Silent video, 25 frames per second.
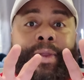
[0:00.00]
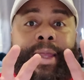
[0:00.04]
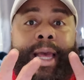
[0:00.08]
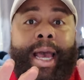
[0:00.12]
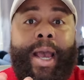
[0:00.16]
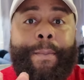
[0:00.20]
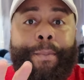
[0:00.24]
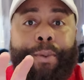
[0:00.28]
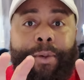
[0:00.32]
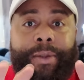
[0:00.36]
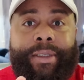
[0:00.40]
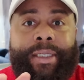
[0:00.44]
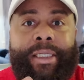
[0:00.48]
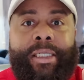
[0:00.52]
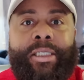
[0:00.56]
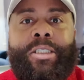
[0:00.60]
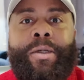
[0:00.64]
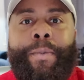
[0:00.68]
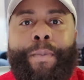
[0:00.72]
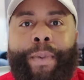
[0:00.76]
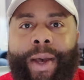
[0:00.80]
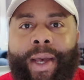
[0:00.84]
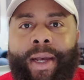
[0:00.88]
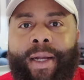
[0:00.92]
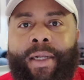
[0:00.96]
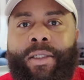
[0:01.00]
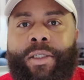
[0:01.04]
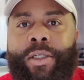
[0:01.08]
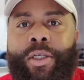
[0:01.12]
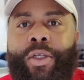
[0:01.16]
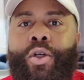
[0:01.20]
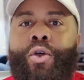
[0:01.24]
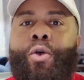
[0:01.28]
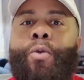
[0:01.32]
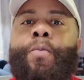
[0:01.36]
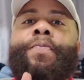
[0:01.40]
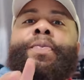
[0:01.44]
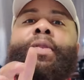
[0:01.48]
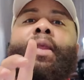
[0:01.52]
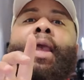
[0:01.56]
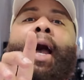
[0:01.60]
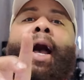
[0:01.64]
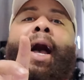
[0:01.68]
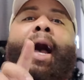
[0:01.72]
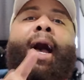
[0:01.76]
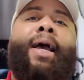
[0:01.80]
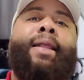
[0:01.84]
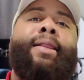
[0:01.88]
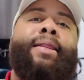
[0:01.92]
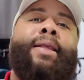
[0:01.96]
if that participated to you,
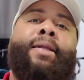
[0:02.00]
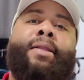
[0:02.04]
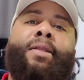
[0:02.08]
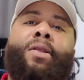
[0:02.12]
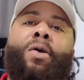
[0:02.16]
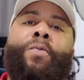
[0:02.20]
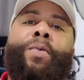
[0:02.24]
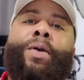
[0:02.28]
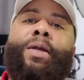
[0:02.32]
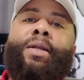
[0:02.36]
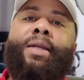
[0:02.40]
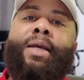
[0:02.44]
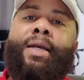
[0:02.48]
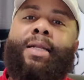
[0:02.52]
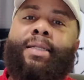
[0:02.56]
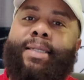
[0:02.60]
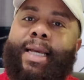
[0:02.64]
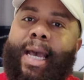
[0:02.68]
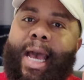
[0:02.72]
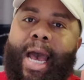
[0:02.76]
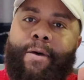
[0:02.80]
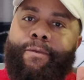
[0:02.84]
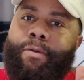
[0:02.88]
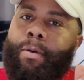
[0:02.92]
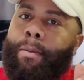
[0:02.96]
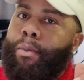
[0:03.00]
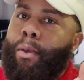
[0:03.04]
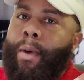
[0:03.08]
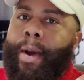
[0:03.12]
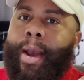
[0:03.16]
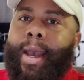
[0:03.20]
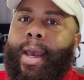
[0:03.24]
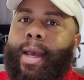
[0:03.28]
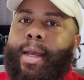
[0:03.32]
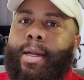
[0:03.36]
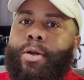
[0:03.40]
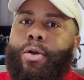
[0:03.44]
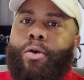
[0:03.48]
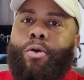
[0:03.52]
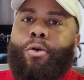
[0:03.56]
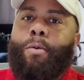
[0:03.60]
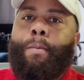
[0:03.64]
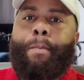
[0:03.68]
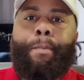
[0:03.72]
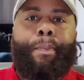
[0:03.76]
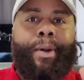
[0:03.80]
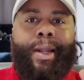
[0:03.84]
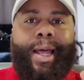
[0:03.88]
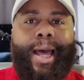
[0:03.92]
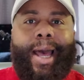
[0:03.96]
I think that we need to have a brand
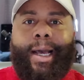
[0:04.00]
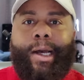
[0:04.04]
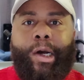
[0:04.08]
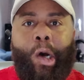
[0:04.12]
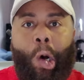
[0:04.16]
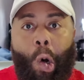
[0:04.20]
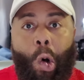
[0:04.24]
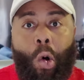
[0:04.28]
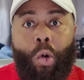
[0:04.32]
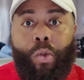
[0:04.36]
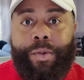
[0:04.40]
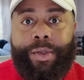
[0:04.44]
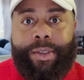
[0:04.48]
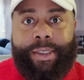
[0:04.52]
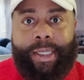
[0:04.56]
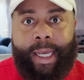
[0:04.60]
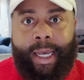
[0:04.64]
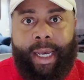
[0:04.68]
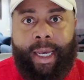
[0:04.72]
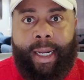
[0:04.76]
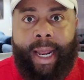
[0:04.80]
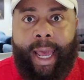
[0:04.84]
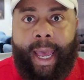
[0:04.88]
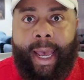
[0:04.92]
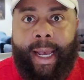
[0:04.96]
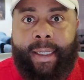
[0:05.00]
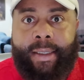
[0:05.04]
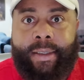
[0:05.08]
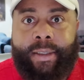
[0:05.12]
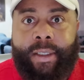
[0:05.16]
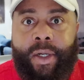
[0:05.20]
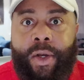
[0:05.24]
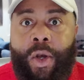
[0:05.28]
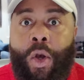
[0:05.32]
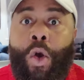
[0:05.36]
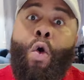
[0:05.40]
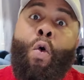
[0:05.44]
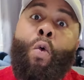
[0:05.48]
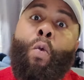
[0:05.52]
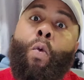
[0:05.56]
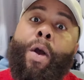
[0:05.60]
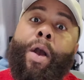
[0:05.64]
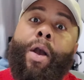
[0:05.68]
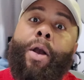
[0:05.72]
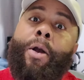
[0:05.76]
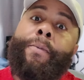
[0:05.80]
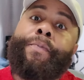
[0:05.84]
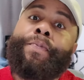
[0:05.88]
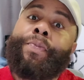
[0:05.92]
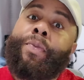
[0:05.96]
new Black Homestead Act
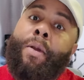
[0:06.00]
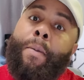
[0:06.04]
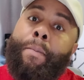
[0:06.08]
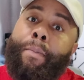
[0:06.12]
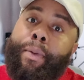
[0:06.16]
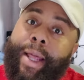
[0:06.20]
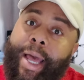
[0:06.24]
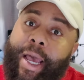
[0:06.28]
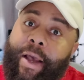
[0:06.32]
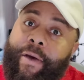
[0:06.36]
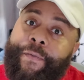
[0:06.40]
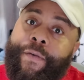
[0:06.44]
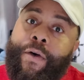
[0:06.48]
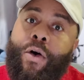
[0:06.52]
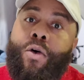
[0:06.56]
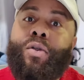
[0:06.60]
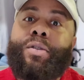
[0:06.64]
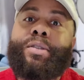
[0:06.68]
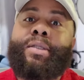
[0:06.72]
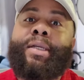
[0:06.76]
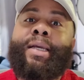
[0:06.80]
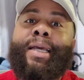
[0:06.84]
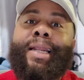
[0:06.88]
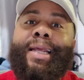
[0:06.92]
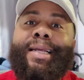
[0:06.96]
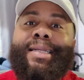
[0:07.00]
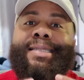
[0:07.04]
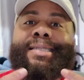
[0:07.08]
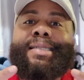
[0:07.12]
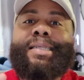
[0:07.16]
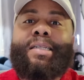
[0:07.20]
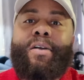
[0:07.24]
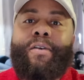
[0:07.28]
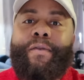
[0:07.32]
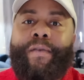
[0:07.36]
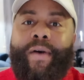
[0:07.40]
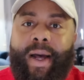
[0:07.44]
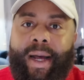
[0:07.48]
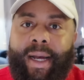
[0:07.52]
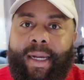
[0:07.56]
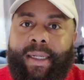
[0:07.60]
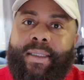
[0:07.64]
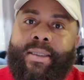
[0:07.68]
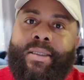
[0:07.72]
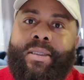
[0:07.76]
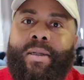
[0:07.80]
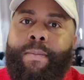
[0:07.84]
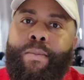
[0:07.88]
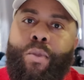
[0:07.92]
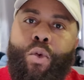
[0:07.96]
where black folks get
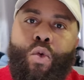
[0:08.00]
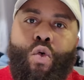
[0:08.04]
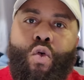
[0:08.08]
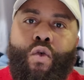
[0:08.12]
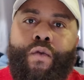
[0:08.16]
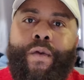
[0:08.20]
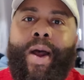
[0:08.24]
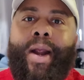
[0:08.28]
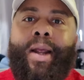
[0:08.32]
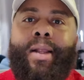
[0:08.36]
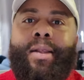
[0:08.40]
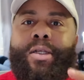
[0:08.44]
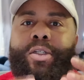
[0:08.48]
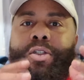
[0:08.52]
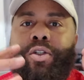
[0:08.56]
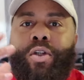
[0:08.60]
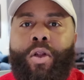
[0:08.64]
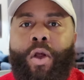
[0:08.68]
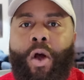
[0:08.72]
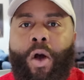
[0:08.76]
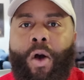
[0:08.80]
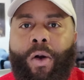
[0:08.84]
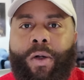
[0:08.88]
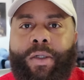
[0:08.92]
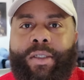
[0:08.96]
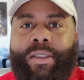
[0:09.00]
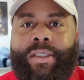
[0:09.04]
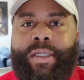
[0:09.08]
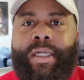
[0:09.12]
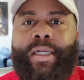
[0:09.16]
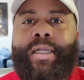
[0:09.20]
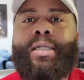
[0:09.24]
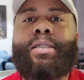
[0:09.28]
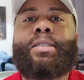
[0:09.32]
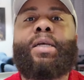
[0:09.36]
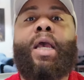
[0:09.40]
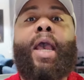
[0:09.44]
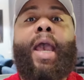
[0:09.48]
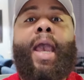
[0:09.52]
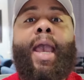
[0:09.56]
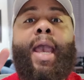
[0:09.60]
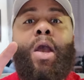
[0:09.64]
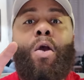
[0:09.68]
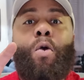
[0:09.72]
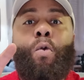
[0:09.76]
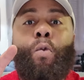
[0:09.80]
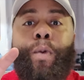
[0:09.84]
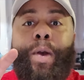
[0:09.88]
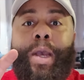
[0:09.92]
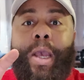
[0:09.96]
incentivized to move out of these large cities
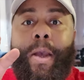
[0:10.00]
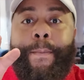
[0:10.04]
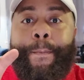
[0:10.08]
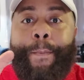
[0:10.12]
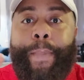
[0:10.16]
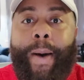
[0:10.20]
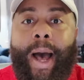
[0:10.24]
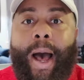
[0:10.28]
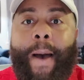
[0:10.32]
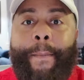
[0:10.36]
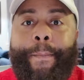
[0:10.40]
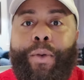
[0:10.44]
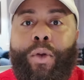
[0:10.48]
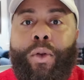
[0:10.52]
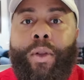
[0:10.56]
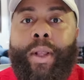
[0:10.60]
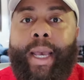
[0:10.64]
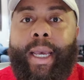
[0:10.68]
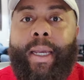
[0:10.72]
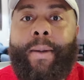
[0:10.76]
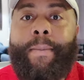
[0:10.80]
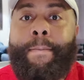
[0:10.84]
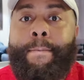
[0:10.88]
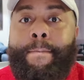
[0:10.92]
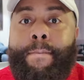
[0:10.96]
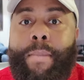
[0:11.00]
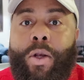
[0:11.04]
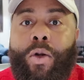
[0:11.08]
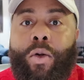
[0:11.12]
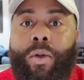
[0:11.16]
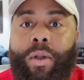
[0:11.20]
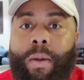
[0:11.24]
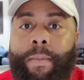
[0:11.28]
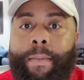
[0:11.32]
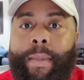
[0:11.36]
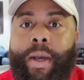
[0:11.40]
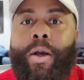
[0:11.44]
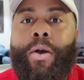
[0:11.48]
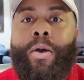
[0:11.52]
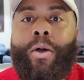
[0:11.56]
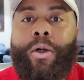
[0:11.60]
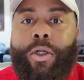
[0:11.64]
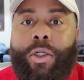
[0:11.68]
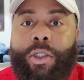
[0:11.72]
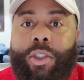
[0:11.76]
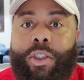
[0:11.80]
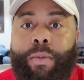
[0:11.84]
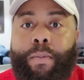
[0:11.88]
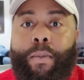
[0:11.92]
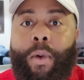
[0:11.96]
and repopulate middle
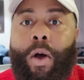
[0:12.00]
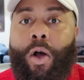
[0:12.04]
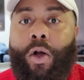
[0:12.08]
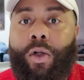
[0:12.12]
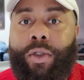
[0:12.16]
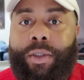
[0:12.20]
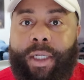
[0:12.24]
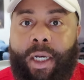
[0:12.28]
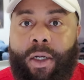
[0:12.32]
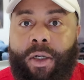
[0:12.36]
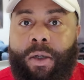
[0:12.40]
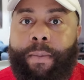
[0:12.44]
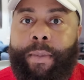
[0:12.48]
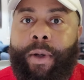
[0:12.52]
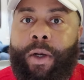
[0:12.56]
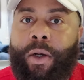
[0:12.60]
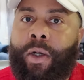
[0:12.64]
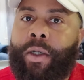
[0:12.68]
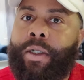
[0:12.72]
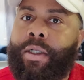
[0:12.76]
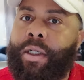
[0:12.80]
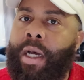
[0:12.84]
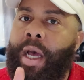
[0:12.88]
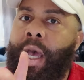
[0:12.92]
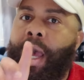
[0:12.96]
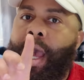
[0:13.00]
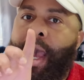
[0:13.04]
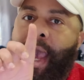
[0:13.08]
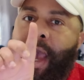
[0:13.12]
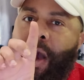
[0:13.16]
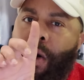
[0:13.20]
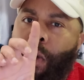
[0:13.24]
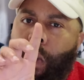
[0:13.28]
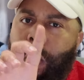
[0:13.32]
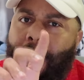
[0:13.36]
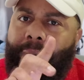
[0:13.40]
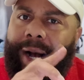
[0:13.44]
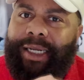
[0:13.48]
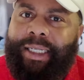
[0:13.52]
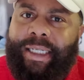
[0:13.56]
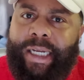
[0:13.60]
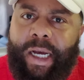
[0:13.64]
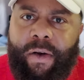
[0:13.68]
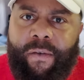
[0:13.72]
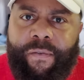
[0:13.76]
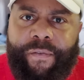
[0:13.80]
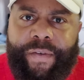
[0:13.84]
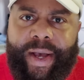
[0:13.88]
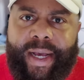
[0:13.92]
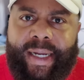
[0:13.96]
America, small town America, and watch
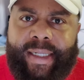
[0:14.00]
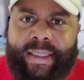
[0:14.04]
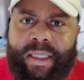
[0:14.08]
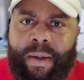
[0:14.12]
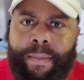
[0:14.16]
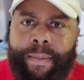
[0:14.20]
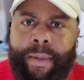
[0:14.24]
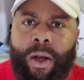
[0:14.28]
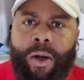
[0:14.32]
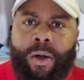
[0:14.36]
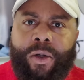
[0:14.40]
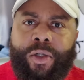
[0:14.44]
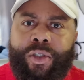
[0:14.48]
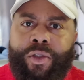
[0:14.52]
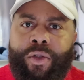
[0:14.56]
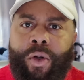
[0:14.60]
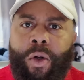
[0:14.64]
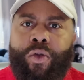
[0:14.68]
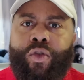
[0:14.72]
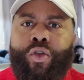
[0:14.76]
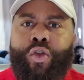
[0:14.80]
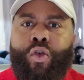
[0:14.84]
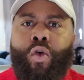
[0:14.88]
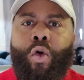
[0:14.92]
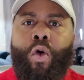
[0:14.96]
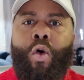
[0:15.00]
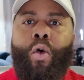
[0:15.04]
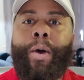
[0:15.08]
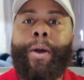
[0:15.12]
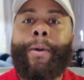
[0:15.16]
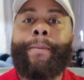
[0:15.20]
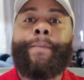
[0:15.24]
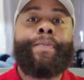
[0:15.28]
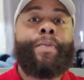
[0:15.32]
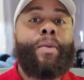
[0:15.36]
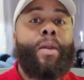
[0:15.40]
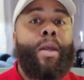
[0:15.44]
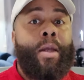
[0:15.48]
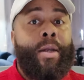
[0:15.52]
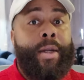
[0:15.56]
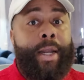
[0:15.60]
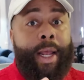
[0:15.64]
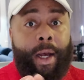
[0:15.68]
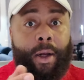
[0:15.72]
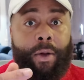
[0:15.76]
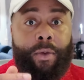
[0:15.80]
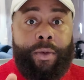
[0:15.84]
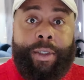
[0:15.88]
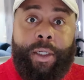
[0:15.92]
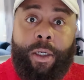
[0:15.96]
how fast America starts growing.
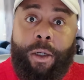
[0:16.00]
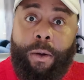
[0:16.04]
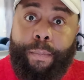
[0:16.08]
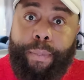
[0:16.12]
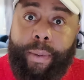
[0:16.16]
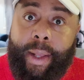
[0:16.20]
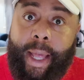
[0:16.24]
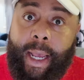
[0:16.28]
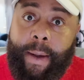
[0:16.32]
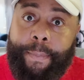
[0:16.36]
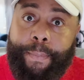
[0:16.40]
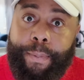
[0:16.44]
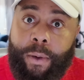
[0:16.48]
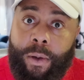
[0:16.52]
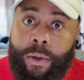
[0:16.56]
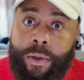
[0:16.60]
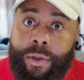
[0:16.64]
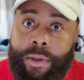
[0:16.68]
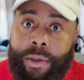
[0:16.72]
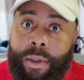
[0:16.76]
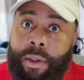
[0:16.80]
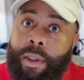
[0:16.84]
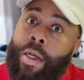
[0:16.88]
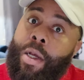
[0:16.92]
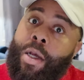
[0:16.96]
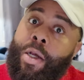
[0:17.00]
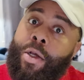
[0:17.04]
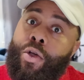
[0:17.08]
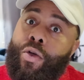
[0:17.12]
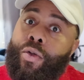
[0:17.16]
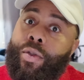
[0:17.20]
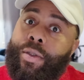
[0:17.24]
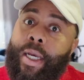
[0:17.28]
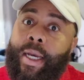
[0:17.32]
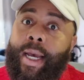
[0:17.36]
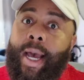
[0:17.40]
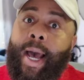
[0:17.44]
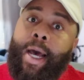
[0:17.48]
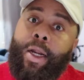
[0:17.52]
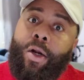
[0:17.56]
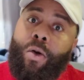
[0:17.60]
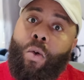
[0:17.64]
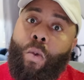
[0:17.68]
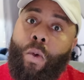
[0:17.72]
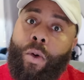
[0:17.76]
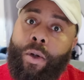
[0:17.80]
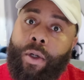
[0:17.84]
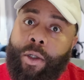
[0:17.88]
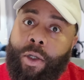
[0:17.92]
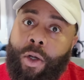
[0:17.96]
Now, dear black person, you say, I
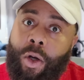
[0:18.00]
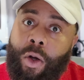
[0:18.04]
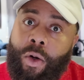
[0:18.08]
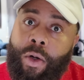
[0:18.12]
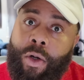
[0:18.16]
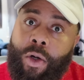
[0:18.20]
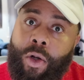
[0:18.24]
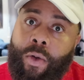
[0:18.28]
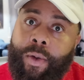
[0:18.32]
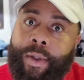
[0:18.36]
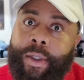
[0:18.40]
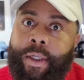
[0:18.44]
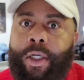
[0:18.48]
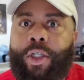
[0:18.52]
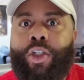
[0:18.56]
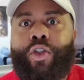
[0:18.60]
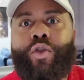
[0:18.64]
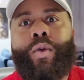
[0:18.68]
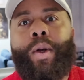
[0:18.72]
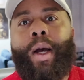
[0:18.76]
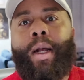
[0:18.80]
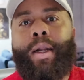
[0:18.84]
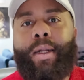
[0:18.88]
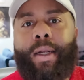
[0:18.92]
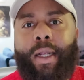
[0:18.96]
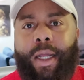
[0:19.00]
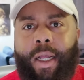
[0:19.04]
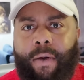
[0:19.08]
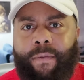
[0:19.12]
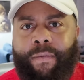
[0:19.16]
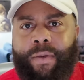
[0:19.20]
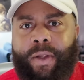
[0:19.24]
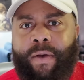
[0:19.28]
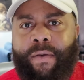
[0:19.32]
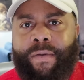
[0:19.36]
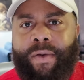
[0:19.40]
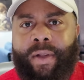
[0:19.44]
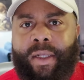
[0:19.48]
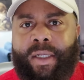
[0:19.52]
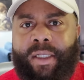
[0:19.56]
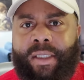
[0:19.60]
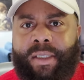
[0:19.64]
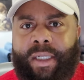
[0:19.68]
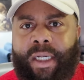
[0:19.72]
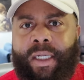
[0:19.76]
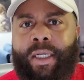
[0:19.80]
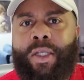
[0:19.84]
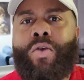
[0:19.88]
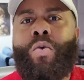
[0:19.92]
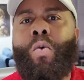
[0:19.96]
don't want to go to no country. I love living in the
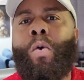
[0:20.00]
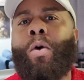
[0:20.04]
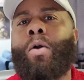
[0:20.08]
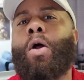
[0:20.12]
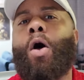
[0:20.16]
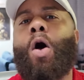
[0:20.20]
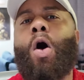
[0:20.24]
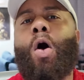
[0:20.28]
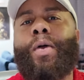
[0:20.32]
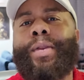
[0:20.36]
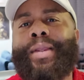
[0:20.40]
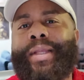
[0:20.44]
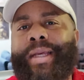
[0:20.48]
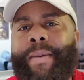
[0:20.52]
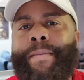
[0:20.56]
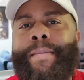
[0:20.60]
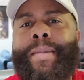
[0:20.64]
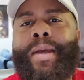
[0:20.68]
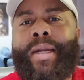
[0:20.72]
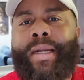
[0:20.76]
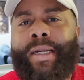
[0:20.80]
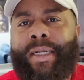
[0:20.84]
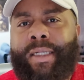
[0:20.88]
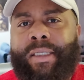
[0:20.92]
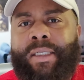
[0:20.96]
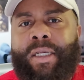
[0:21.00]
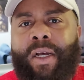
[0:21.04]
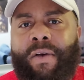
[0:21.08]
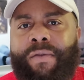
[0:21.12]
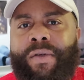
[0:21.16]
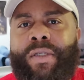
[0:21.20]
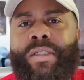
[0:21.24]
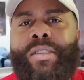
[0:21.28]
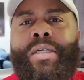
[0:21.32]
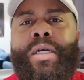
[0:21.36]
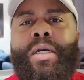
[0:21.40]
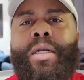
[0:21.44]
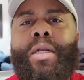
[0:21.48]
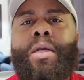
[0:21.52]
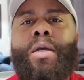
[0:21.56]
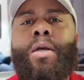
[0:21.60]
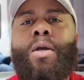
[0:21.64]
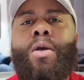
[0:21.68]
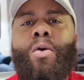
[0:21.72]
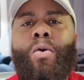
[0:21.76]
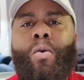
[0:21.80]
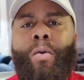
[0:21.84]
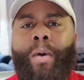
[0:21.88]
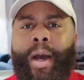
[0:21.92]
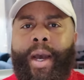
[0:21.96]
city. You want all the amenities of a city,
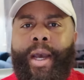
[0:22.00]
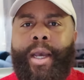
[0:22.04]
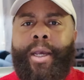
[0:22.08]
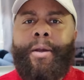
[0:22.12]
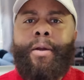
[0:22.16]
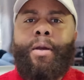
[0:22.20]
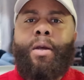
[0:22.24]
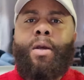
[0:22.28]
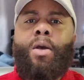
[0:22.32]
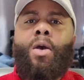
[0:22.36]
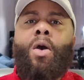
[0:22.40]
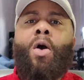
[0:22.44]
right?